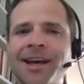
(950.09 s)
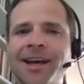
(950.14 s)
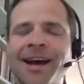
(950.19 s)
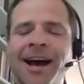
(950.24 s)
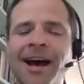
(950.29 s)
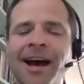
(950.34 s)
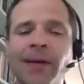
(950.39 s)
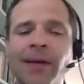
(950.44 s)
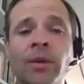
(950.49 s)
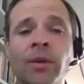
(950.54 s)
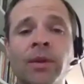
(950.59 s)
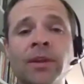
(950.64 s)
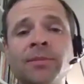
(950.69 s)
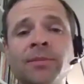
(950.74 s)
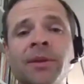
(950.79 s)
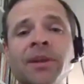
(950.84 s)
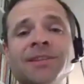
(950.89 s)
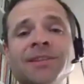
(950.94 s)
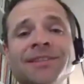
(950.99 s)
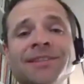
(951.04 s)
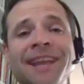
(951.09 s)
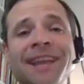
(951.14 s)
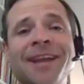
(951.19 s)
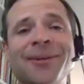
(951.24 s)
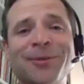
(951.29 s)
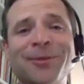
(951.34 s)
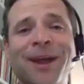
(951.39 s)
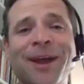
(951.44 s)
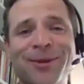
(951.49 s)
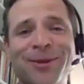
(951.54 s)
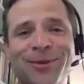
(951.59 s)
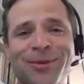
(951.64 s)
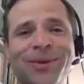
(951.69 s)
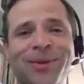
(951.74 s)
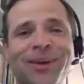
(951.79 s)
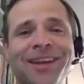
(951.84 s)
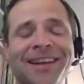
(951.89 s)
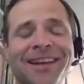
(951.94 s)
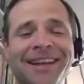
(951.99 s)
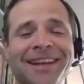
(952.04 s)
Uh, well, there's been a second round of
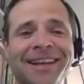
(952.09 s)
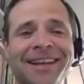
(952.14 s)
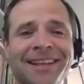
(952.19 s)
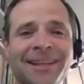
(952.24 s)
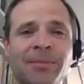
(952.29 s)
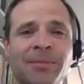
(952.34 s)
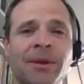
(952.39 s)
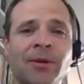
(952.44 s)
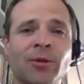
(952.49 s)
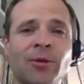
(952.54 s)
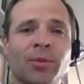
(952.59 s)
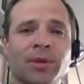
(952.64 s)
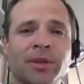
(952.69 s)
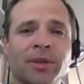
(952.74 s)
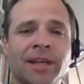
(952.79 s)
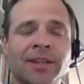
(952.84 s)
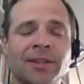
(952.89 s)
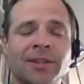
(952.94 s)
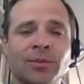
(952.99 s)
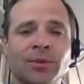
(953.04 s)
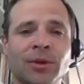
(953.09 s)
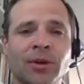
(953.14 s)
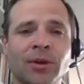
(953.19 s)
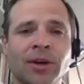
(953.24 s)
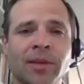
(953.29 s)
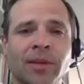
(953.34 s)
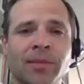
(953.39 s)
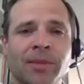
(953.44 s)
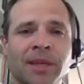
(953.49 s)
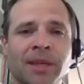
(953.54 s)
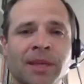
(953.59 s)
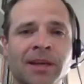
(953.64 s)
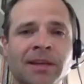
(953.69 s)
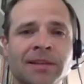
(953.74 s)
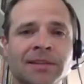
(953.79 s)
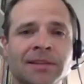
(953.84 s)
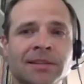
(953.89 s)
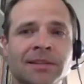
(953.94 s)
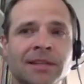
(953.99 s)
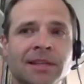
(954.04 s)
funding in the payroll protection program
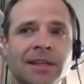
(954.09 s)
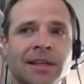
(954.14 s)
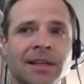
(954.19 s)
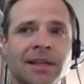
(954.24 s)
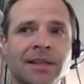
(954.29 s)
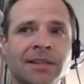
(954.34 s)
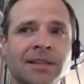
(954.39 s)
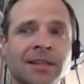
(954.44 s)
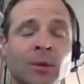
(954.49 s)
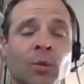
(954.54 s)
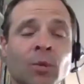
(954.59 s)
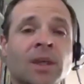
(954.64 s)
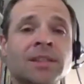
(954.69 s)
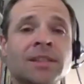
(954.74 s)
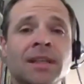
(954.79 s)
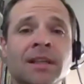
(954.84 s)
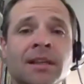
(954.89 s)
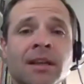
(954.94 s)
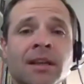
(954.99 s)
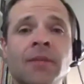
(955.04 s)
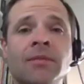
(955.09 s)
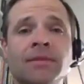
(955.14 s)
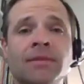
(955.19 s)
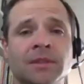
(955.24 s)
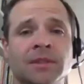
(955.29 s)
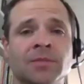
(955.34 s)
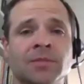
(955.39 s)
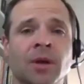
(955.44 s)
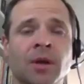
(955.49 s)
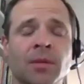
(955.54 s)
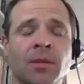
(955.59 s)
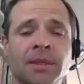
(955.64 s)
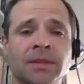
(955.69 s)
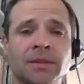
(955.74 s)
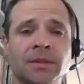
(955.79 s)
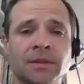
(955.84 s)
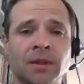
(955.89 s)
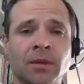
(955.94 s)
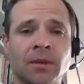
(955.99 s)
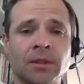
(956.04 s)
because there wasn't enough for small
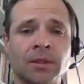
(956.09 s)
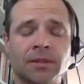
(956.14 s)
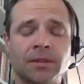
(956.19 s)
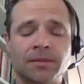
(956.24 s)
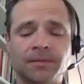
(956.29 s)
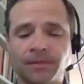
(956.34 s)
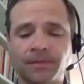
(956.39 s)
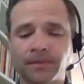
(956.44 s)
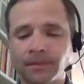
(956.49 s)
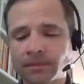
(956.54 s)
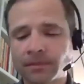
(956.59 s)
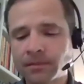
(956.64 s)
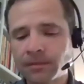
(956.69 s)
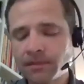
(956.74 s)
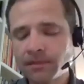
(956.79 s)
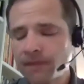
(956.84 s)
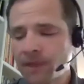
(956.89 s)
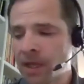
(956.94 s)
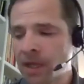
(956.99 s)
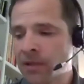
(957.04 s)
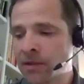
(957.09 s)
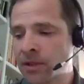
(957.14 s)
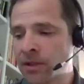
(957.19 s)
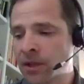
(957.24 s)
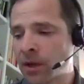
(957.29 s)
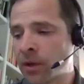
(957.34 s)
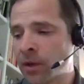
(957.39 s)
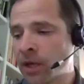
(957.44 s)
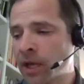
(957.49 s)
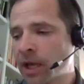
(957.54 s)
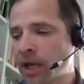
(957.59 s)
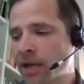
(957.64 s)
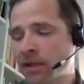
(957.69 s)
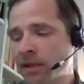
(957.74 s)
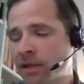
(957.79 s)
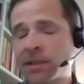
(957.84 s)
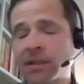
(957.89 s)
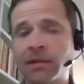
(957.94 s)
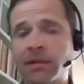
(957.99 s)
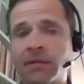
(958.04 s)
business owners and so
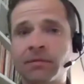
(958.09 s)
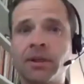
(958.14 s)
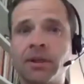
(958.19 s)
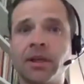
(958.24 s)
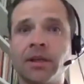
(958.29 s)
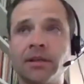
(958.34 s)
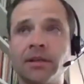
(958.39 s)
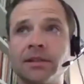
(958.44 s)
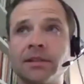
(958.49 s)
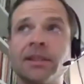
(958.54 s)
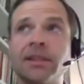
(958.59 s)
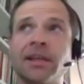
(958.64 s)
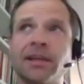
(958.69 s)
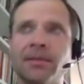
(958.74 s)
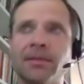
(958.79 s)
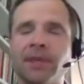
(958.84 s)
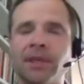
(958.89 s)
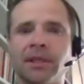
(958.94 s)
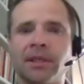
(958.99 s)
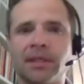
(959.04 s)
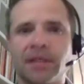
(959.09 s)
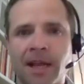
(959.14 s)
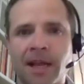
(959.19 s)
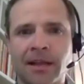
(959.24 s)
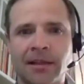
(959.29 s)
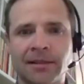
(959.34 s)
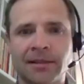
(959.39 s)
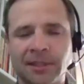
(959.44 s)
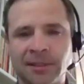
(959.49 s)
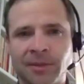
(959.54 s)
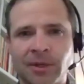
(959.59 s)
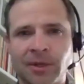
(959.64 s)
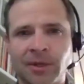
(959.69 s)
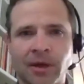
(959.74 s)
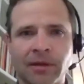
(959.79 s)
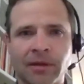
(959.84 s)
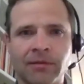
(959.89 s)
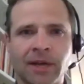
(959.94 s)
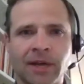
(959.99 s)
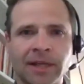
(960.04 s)
there's another $310 billion that's been
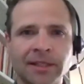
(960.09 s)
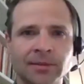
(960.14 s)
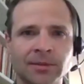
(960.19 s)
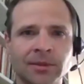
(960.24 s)
authorized.